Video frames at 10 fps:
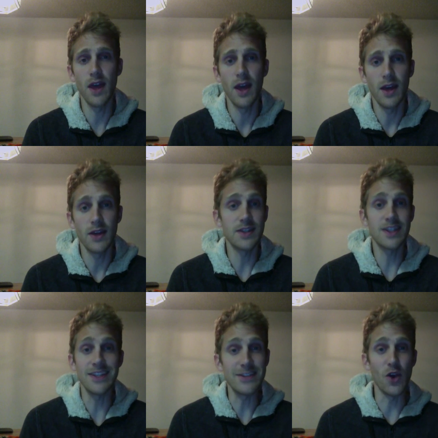because
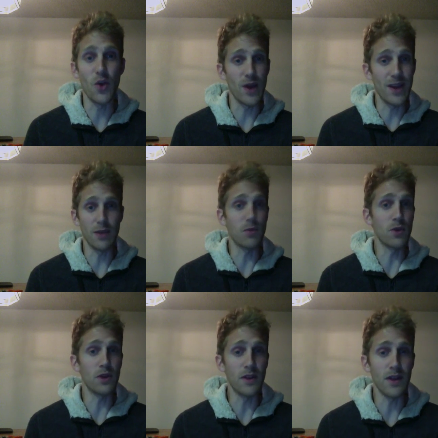this is a great
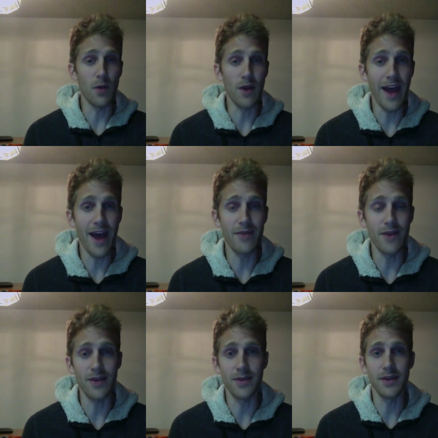community that we have,
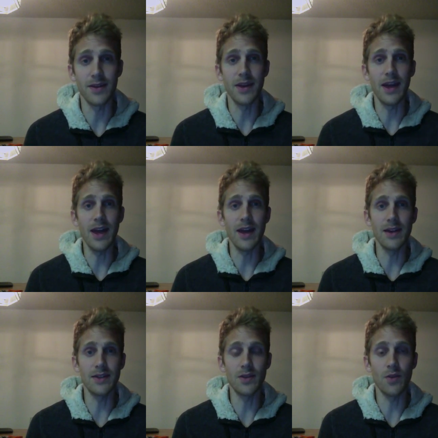I think, and
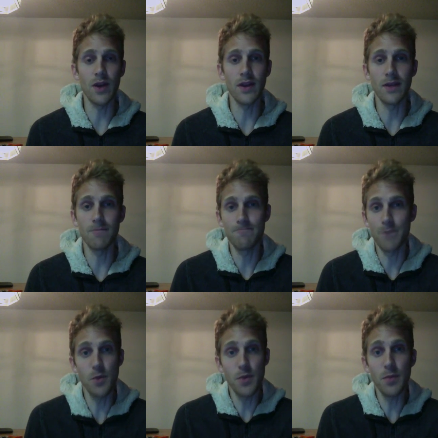it's a way to
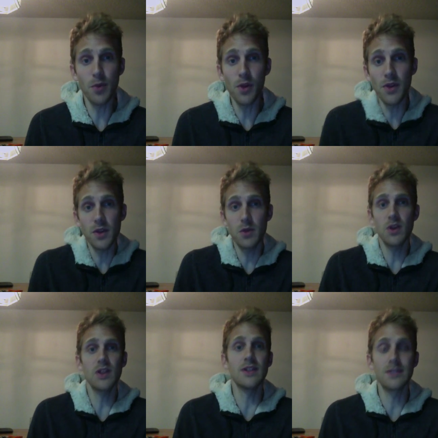hear people in the
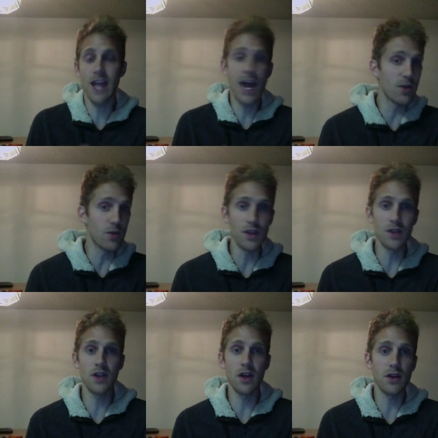community chatting with
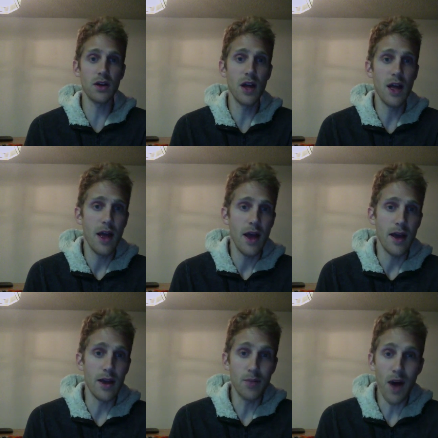each other
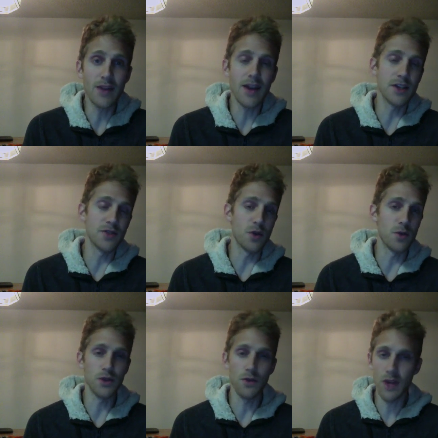in a podcast
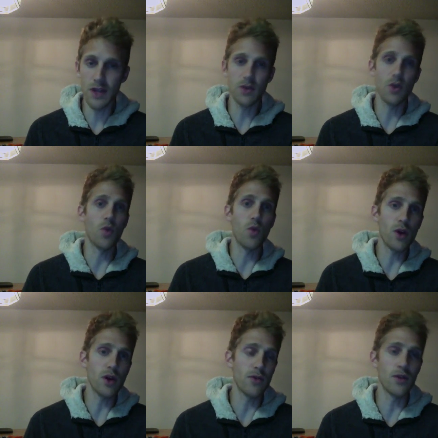form. So if you guys are going to
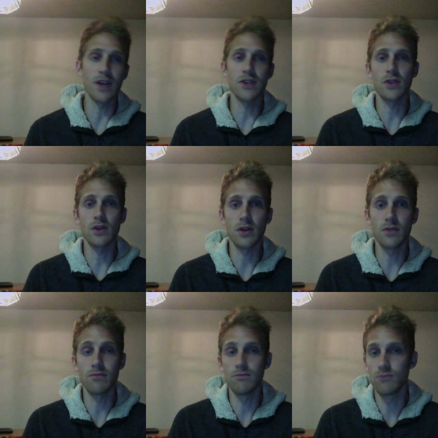work, if you guys are
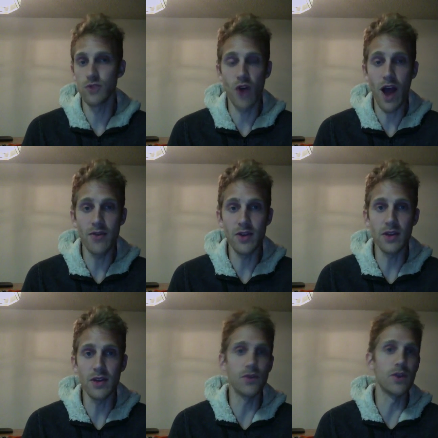
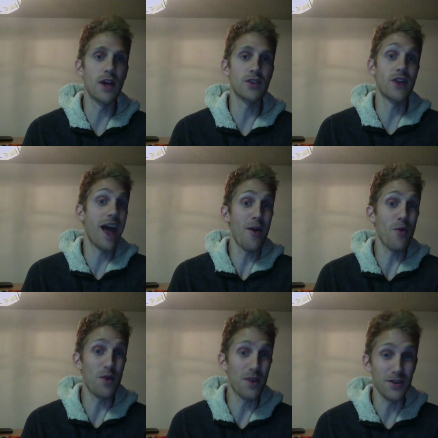driving, if you guys are at
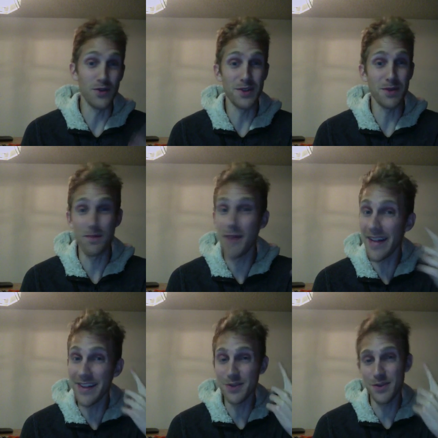work and doing something
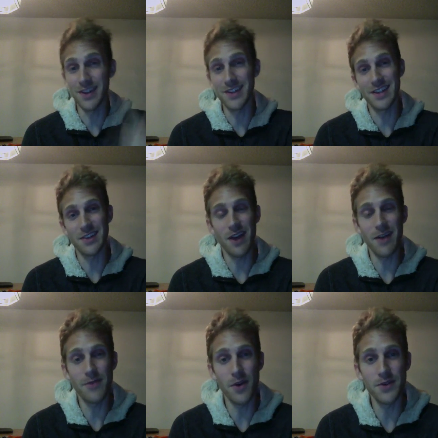mindless where you can listen on your
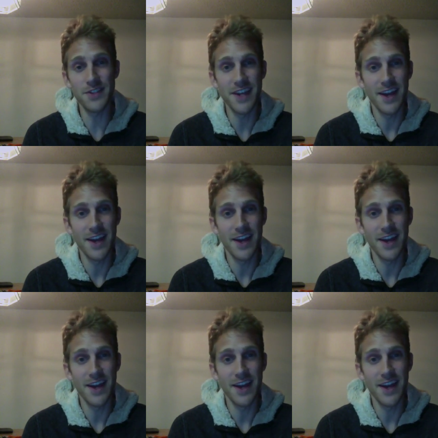headphones